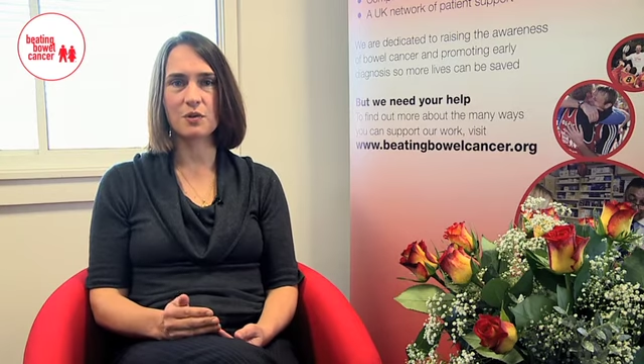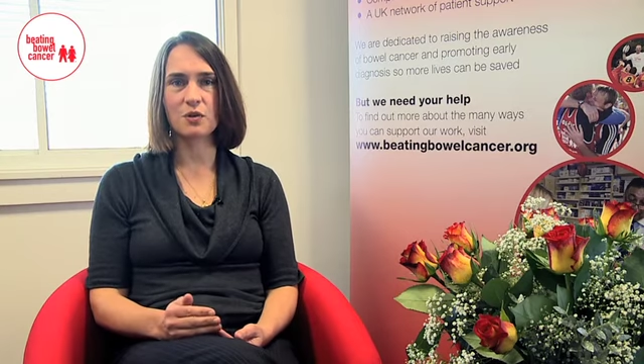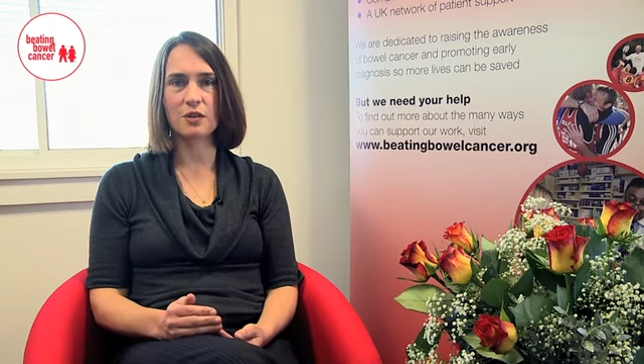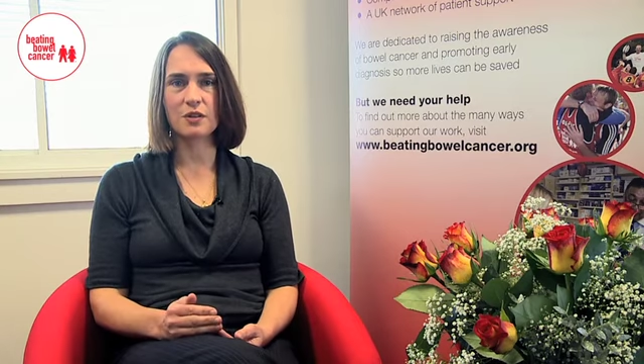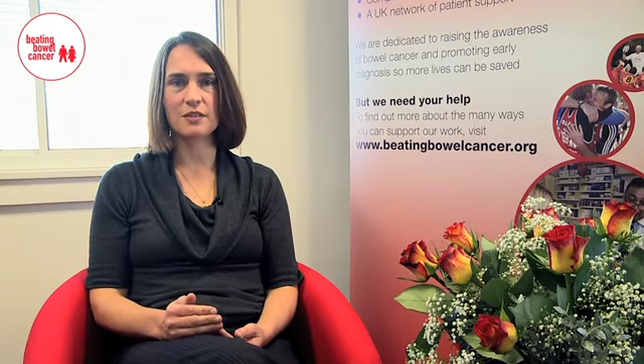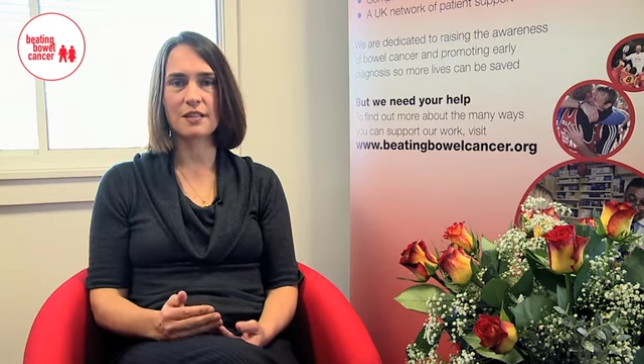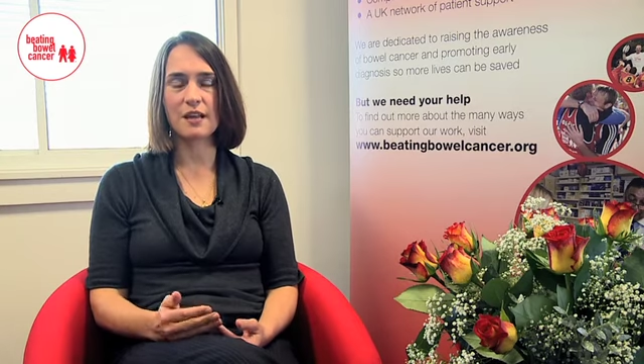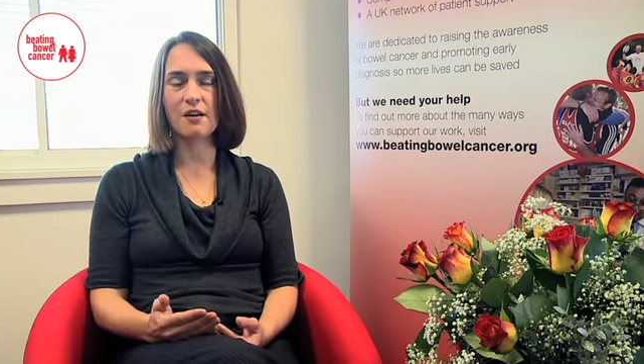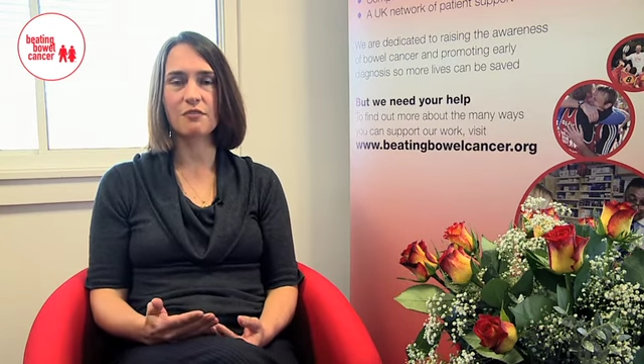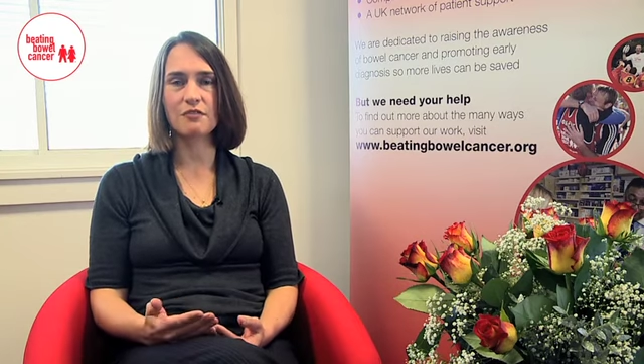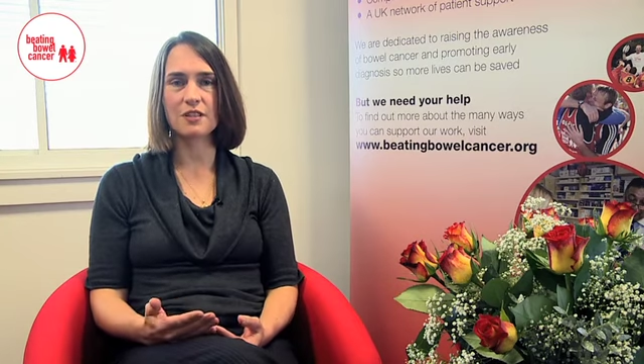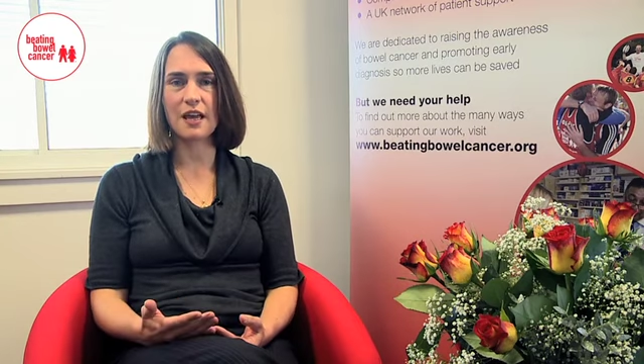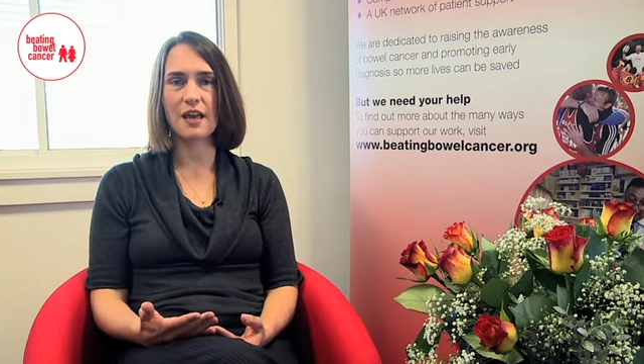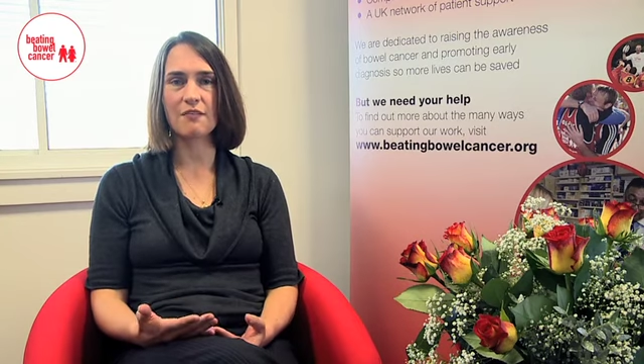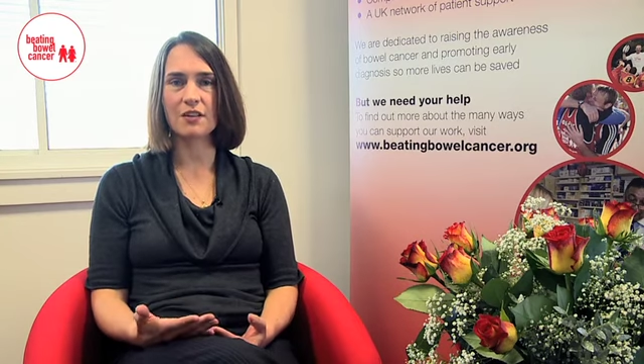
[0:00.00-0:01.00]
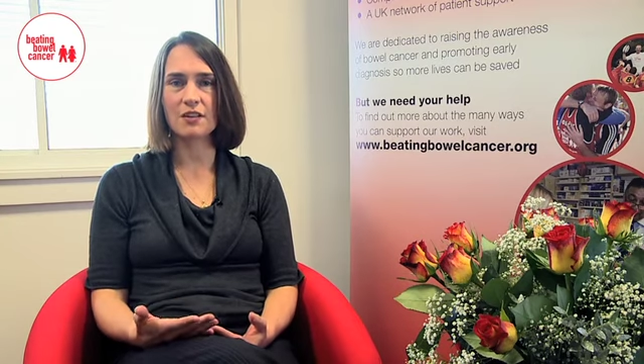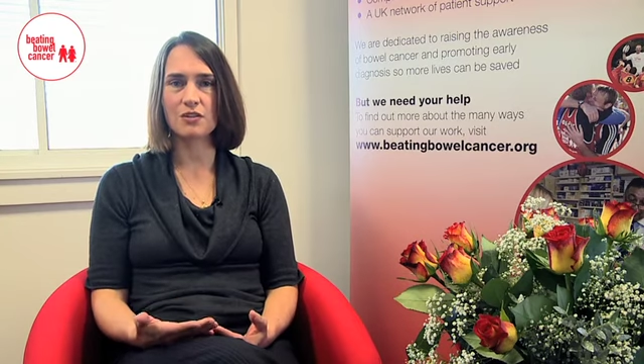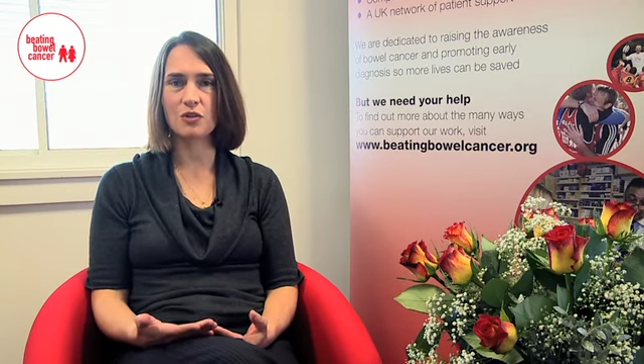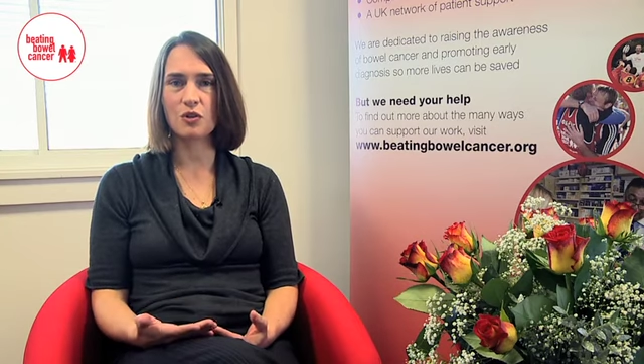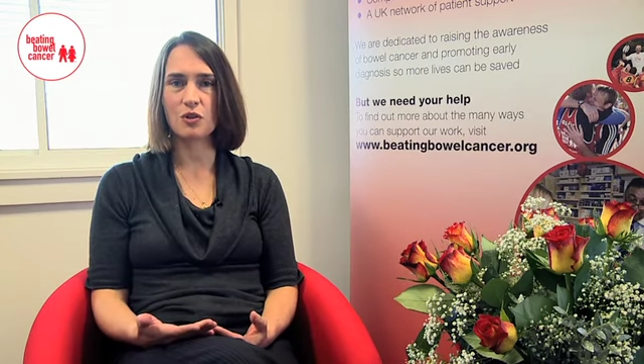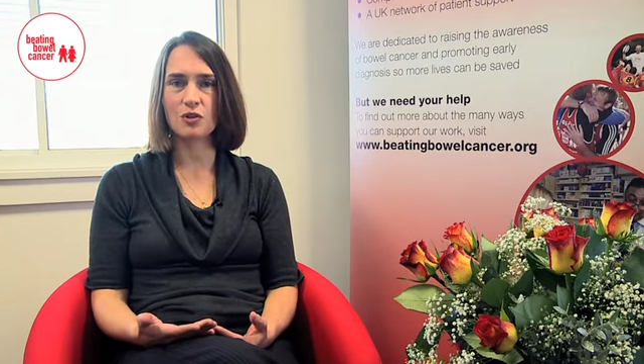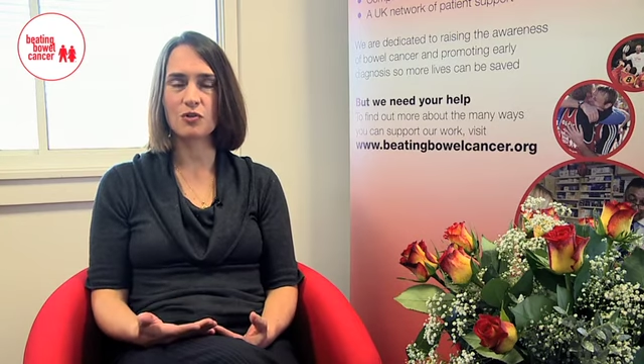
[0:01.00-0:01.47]
mucus after having
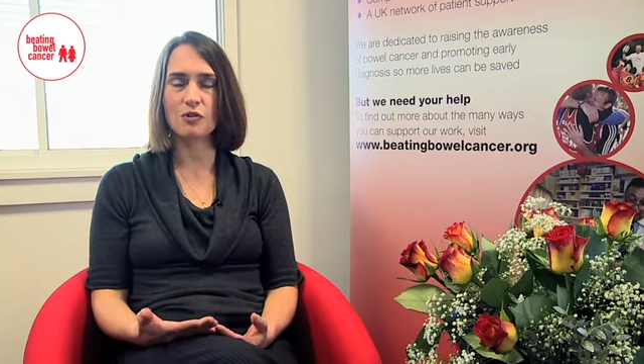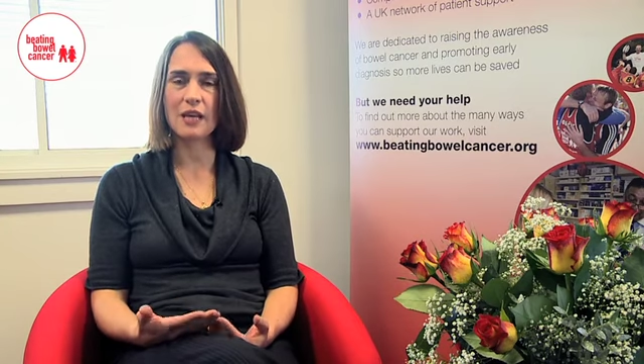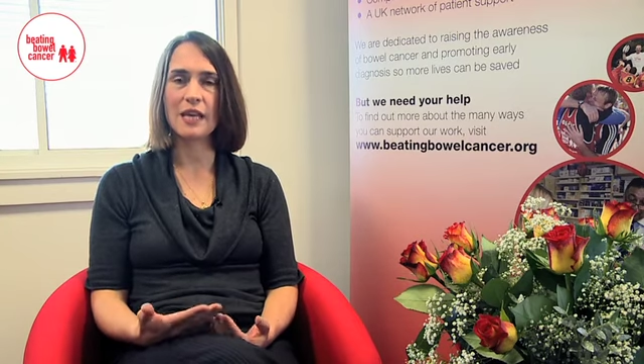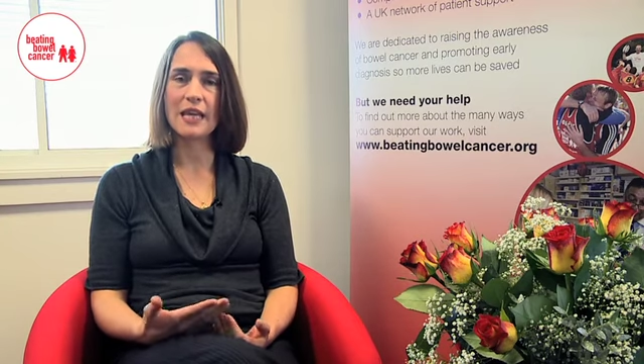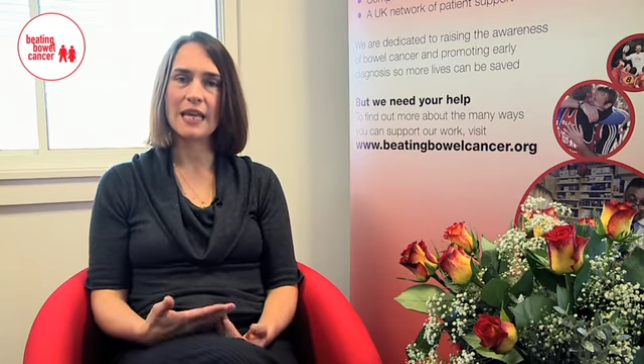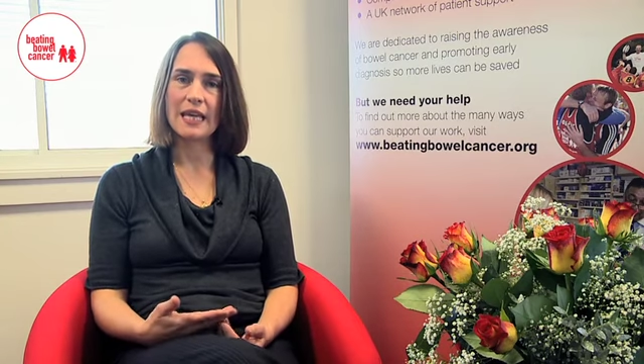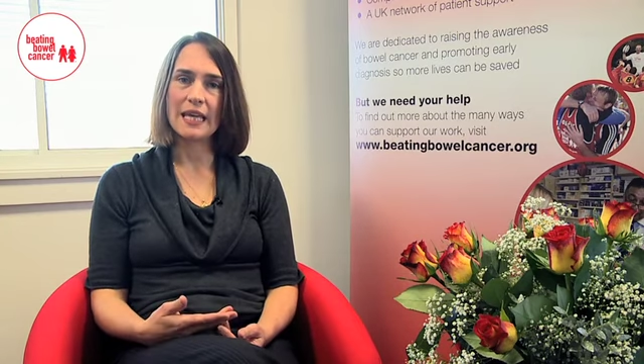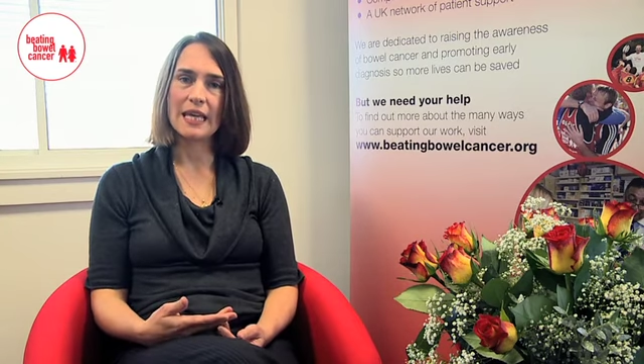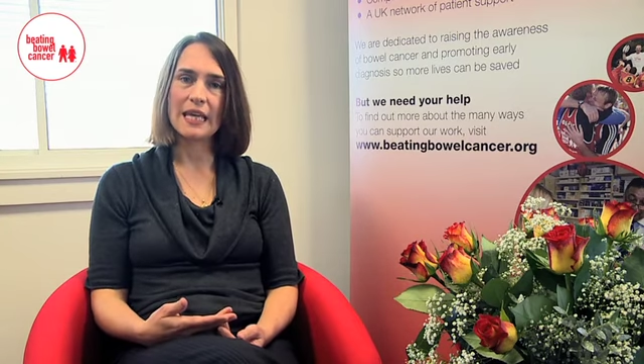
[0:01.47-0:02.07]
surgery,